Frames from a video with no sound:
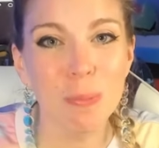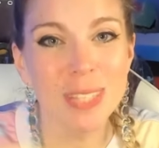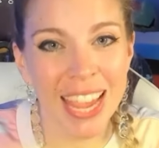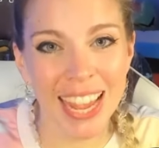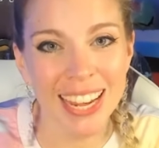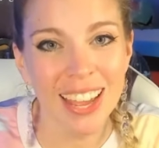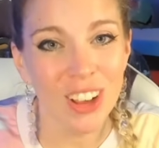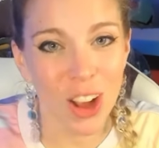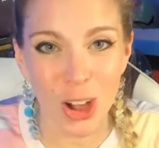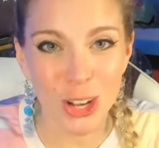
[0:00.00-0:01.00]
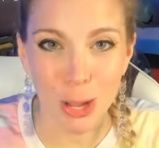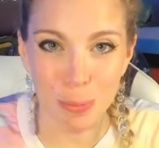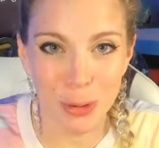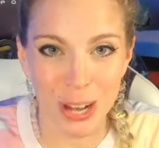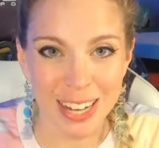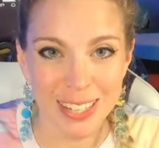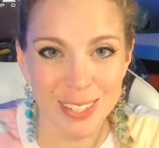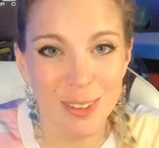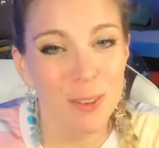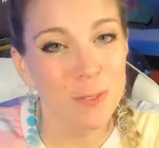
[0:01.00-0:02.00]
10 card
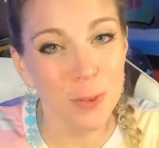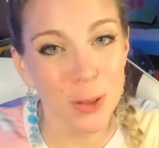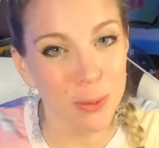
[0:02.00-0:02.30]
upgrades for the